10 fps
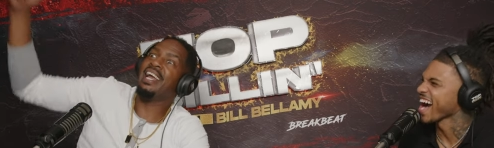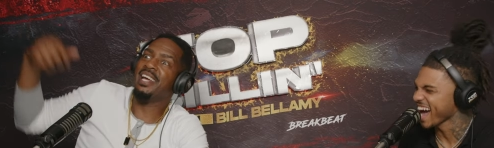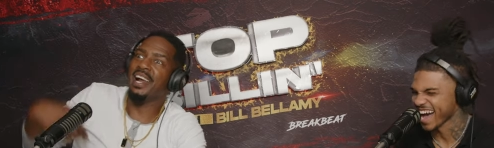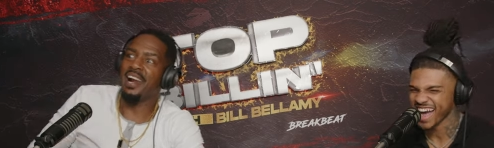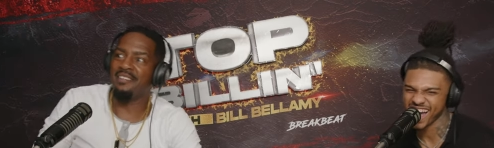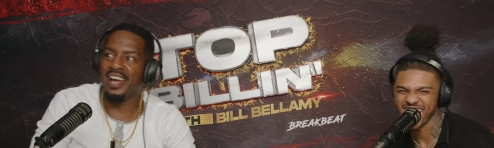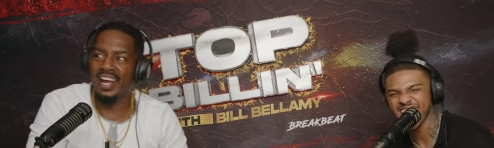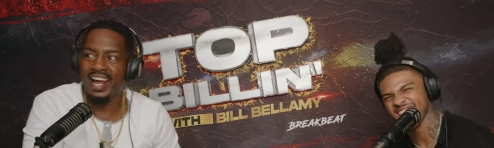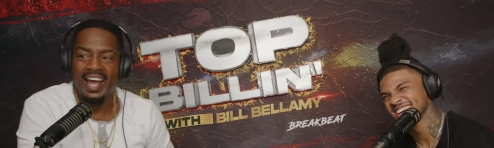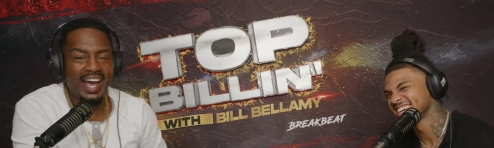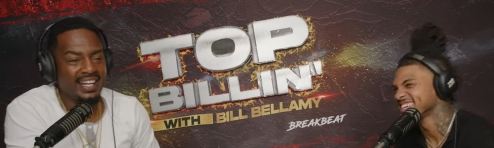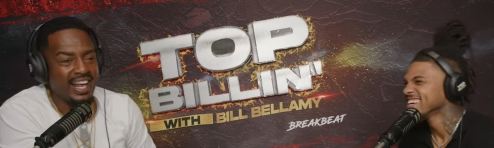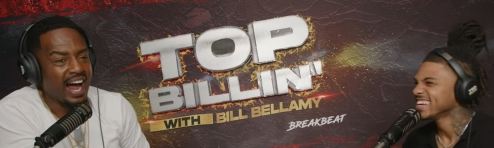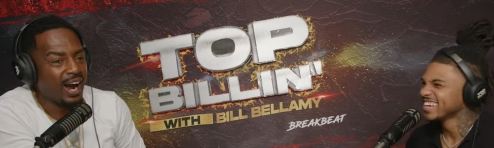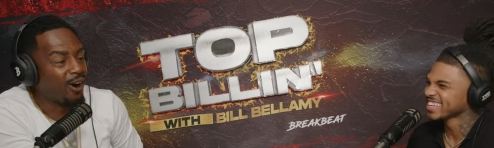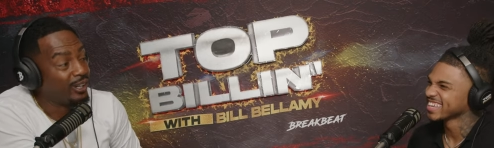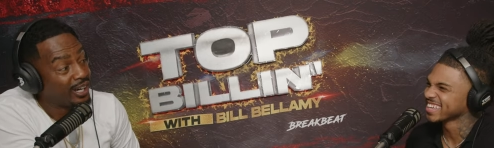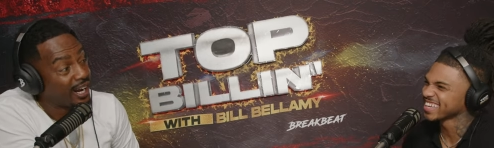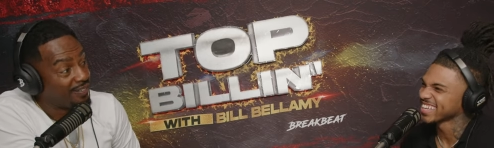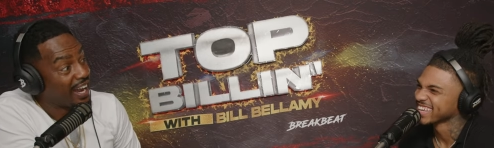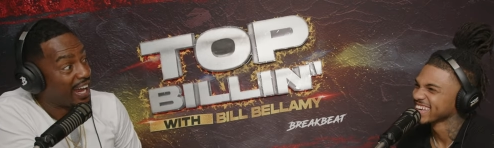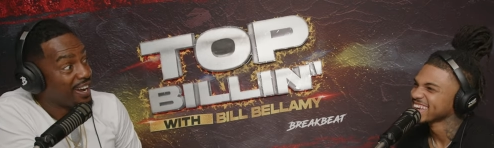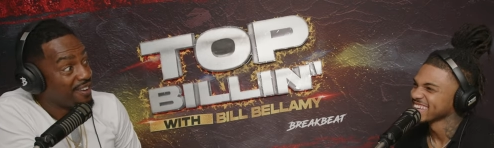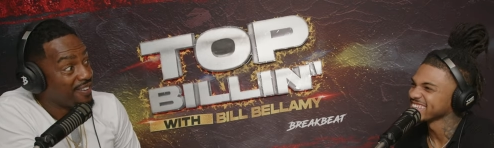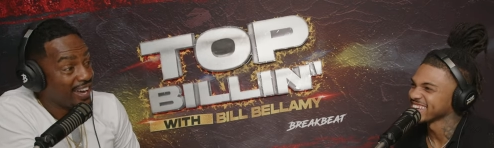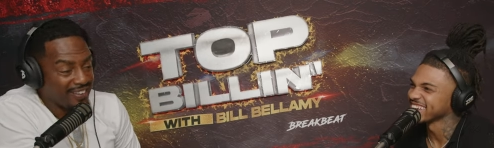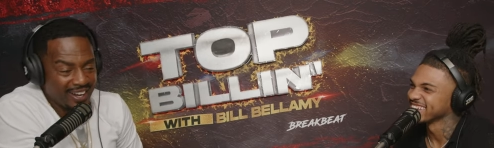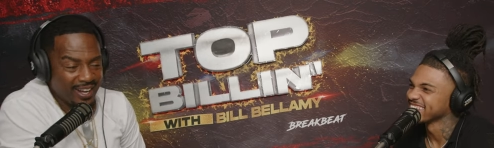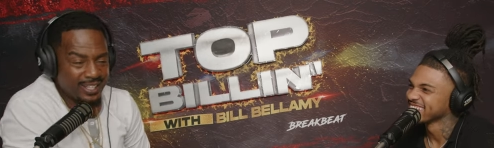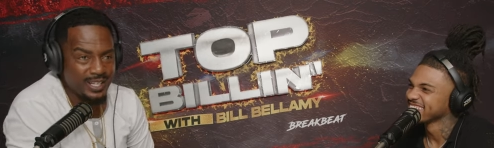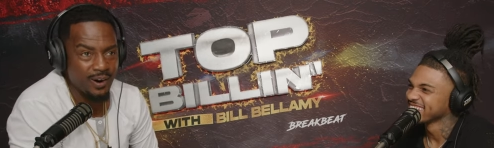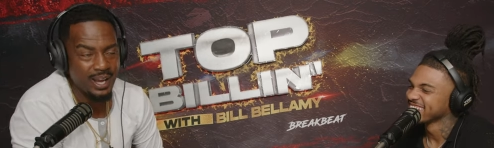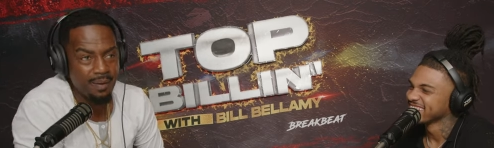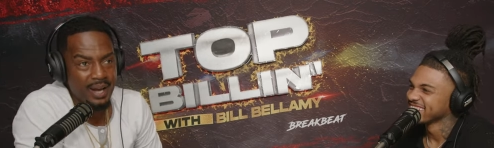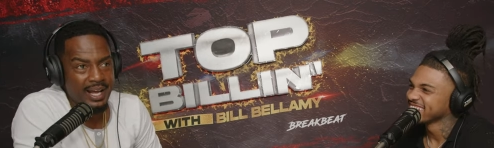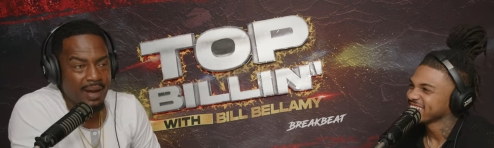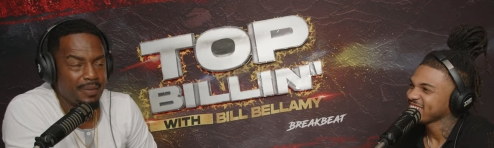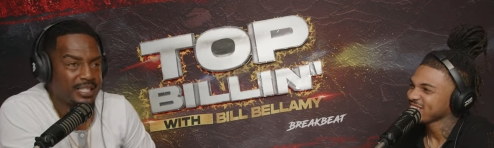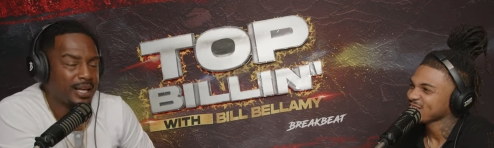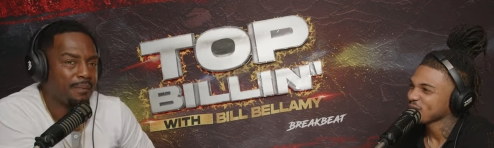Speaker 1: you know what I mean? And then I'll go look it up later. You mean? Yeah. So give me give me some